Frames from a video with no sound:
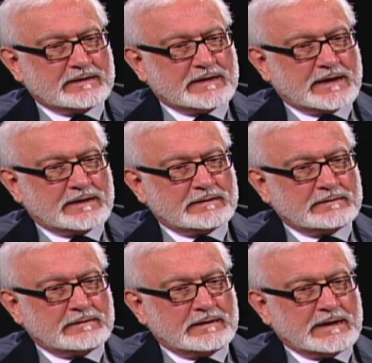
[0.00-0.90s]

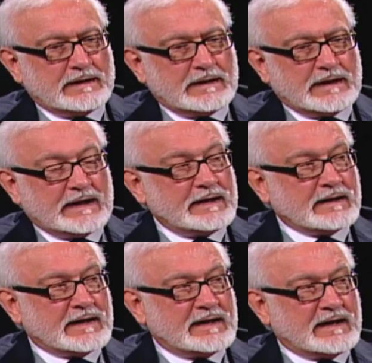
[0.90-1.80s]
than any
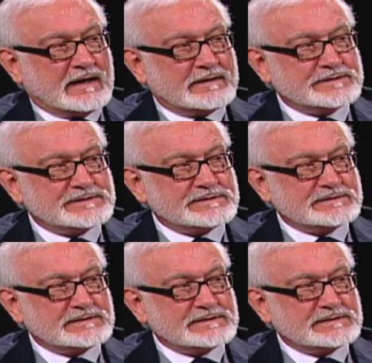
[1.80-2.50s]
God has